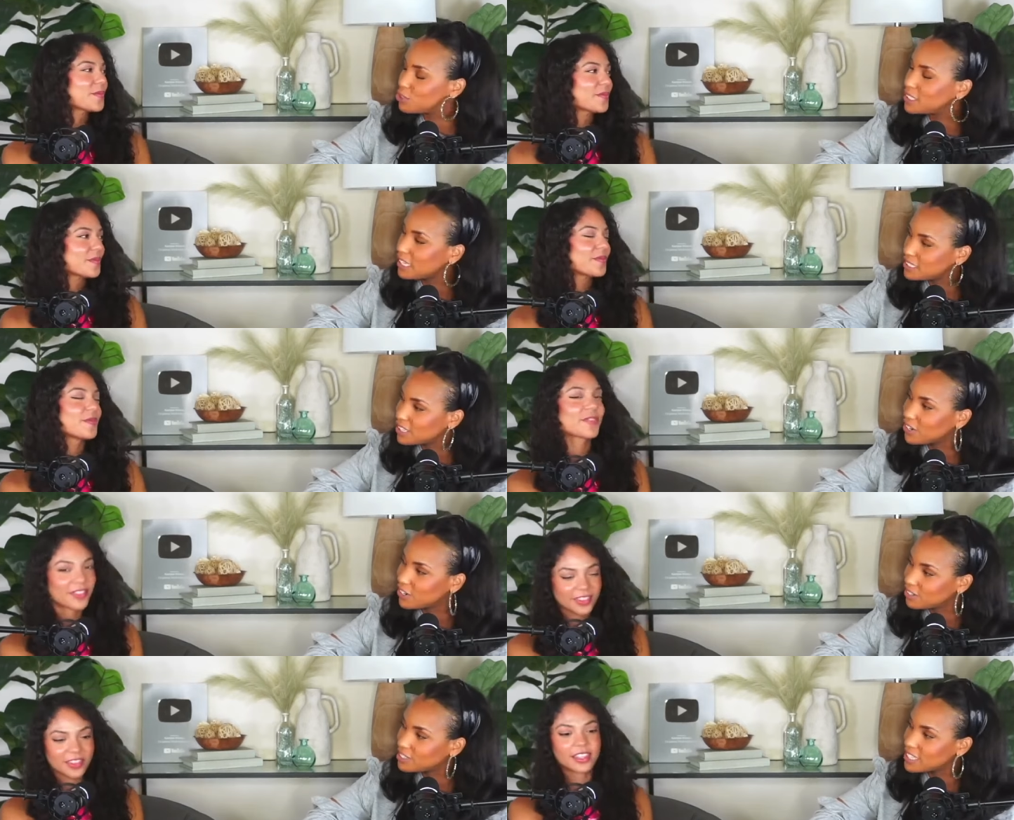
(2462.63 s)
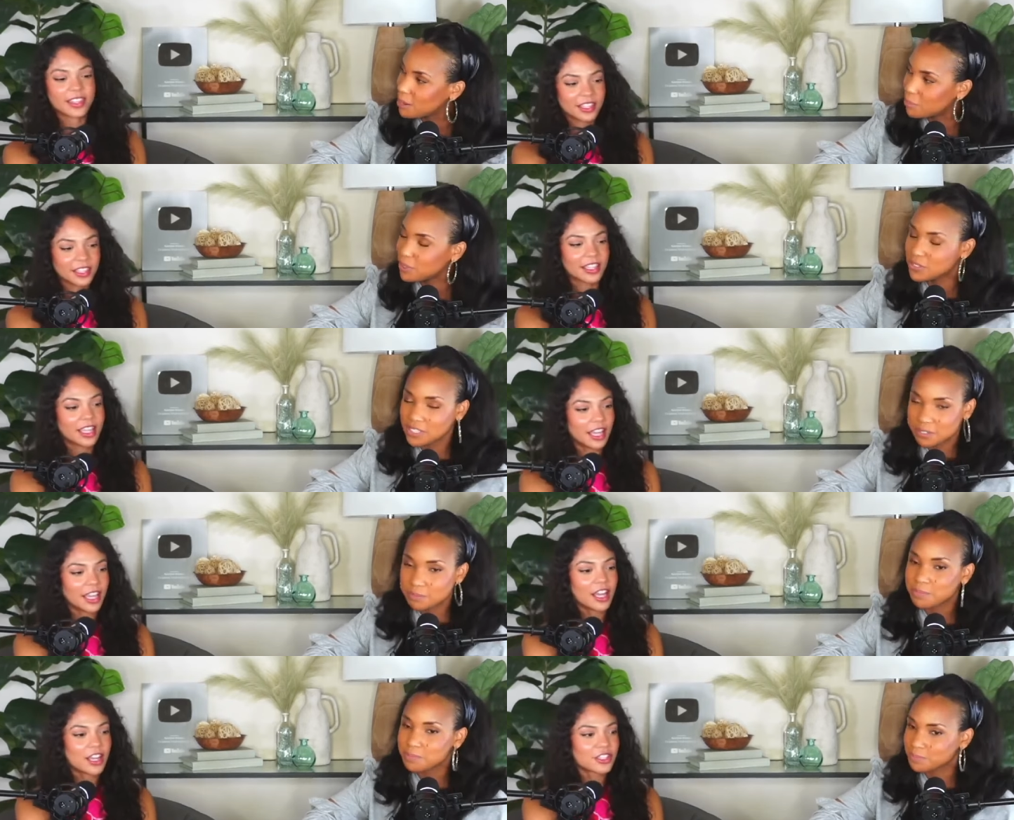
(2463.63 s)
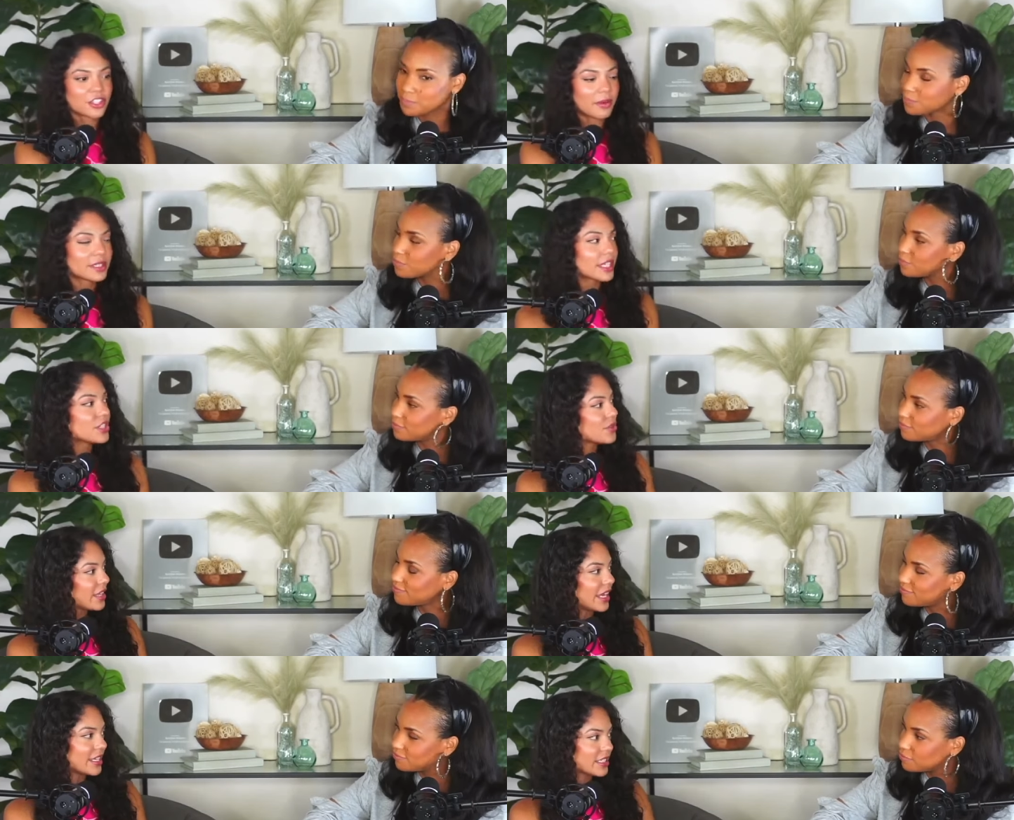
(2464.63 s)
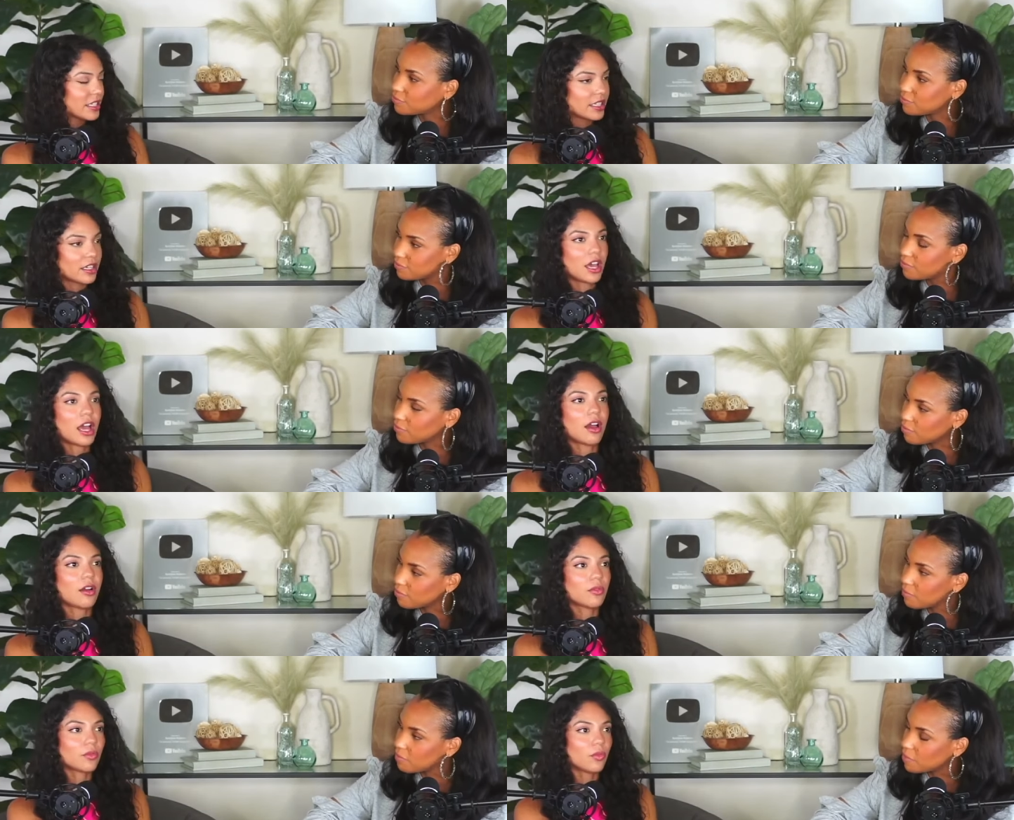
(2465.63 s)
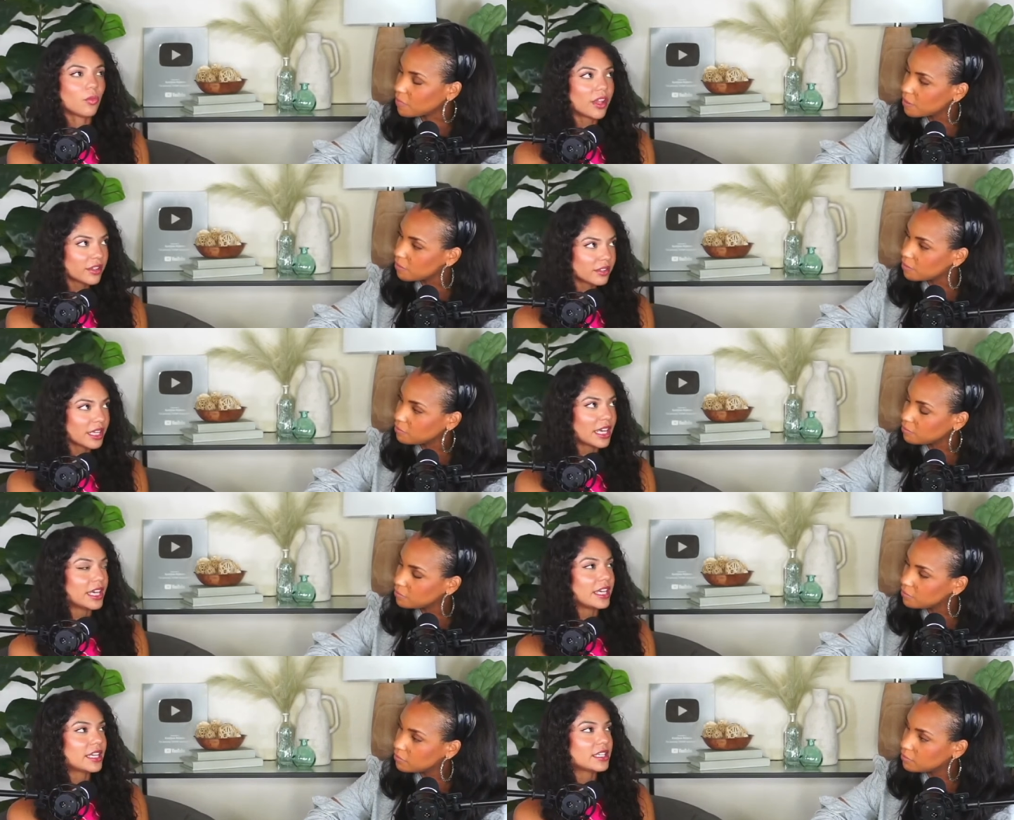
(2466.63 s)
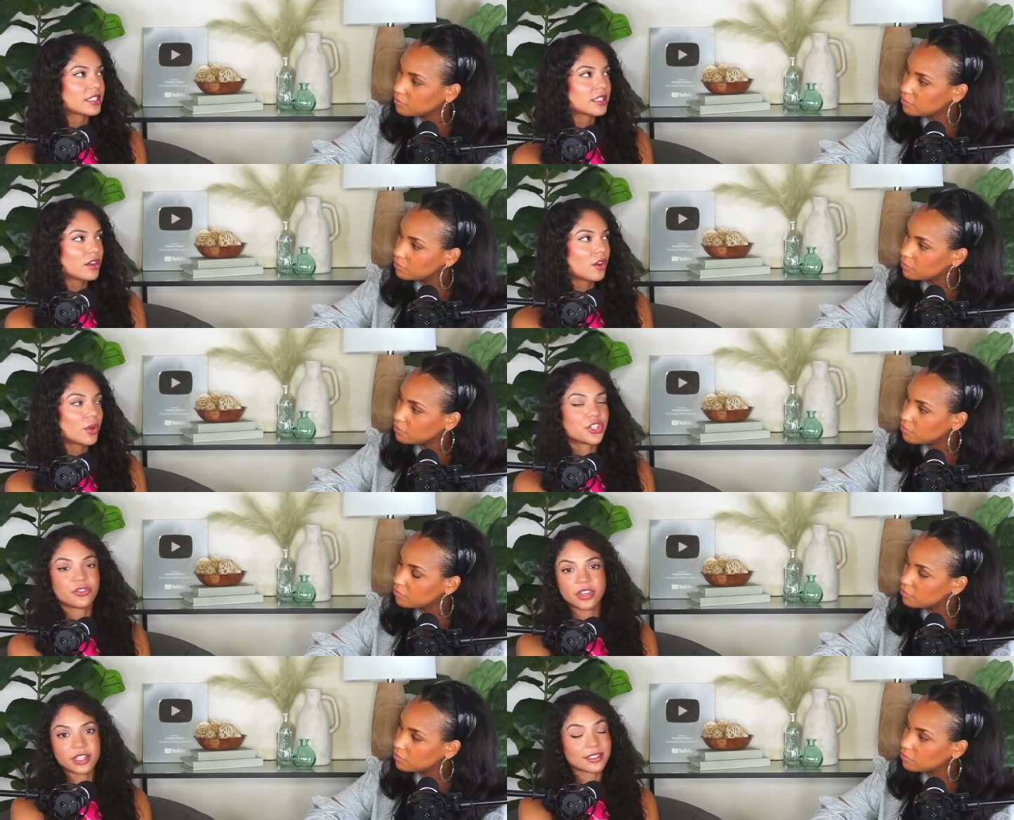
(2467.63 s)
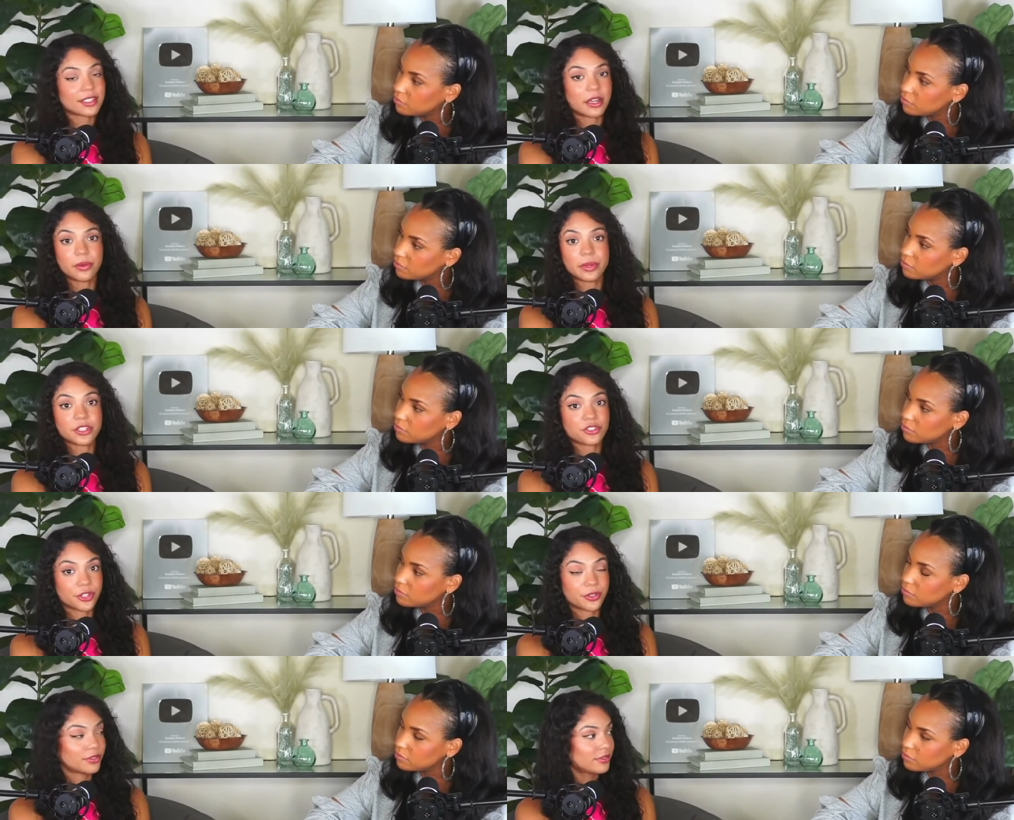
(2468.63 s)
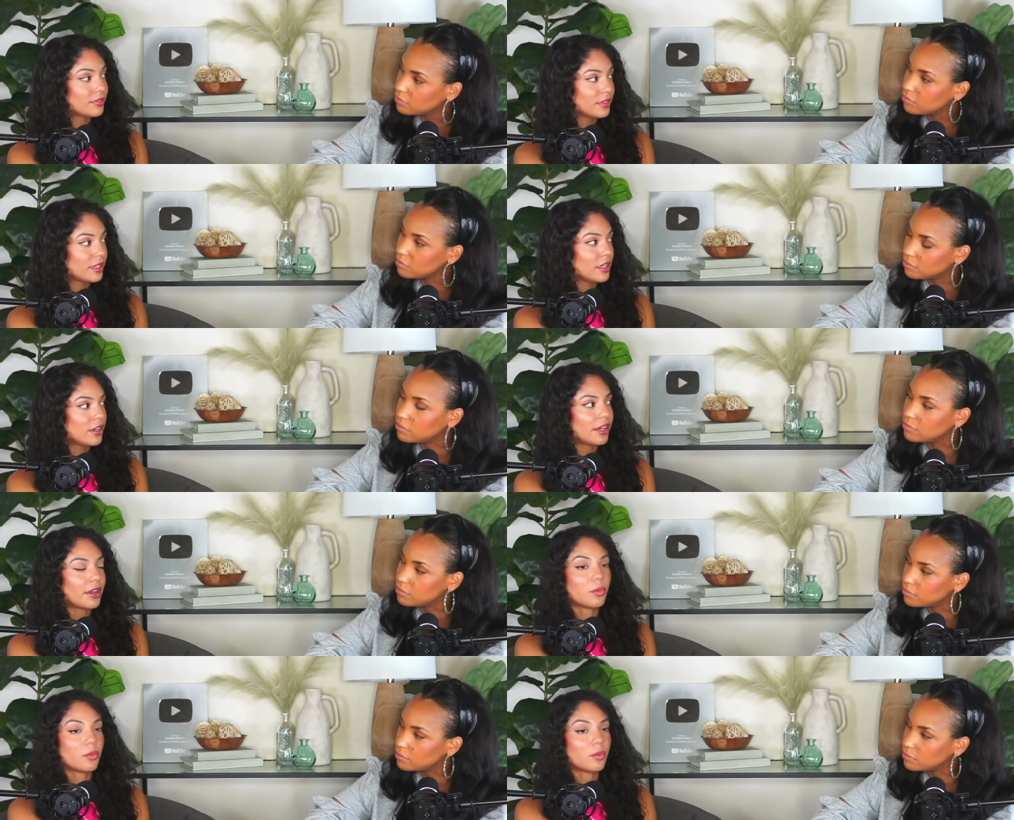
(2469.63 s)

Speaker 1: you say to encourage that person?
Speaker 2: So I would say two things. Uh, one is what you feel is not always true. Mm. Right?